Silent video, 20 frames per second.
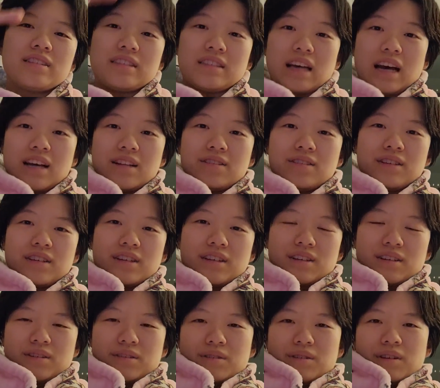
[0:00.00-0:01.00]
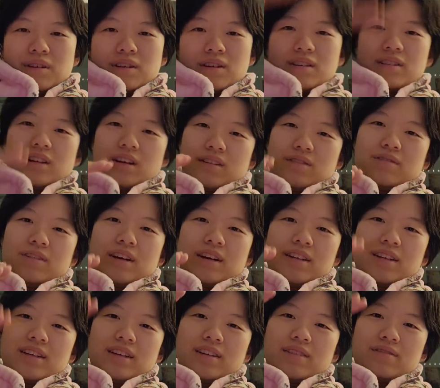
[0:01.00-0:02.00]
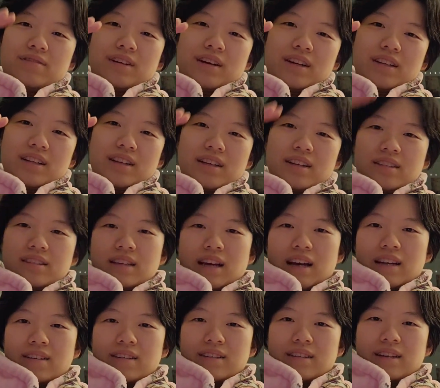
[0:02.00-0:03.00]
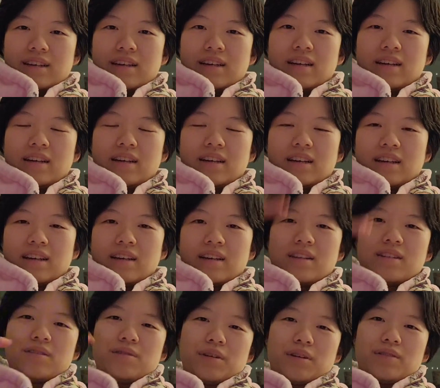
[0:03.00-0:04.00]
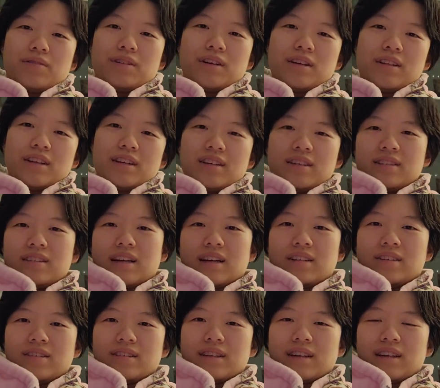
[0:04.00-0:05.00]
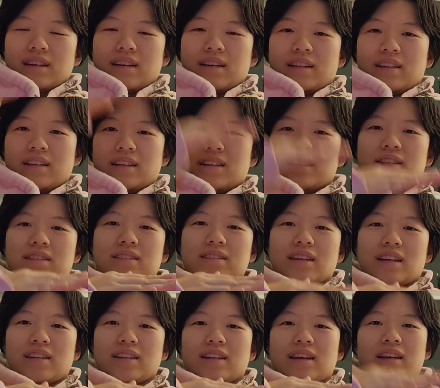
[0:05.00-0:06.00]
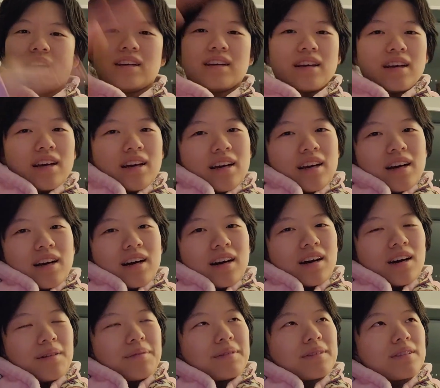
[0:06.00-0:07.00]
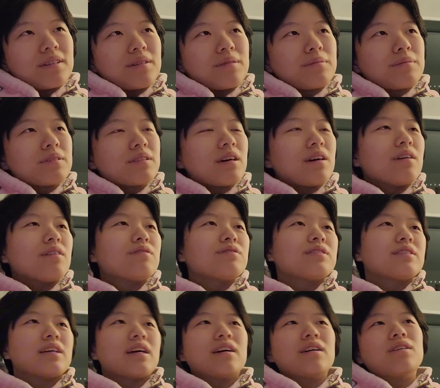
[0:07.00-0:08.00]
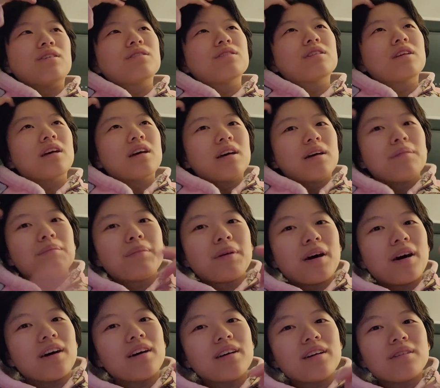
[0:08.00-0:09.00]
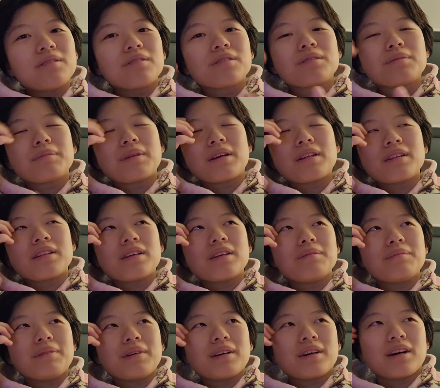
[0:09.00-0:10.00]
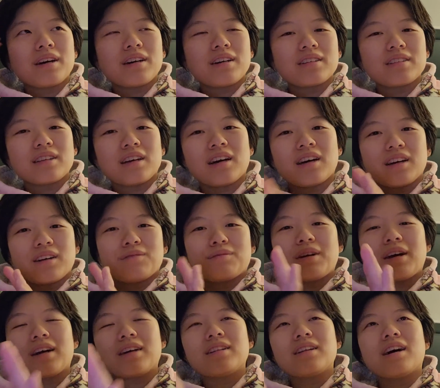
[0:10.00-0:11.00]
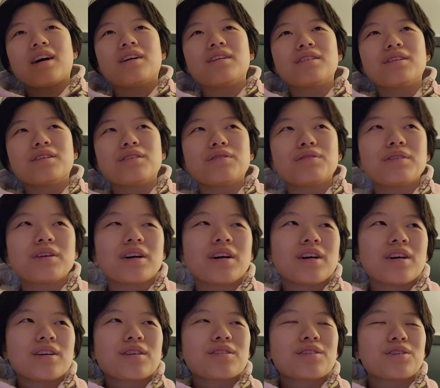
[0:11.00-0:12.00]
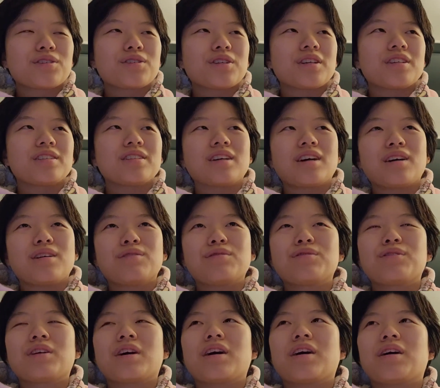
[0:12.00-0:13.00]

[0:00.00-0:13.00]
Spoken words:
Saturday. Oh, like Friday, Saturday. Wait, Friday, Saturday, and then Sunday, in terms of sales. But it was mainly because I ran out of crochet stuff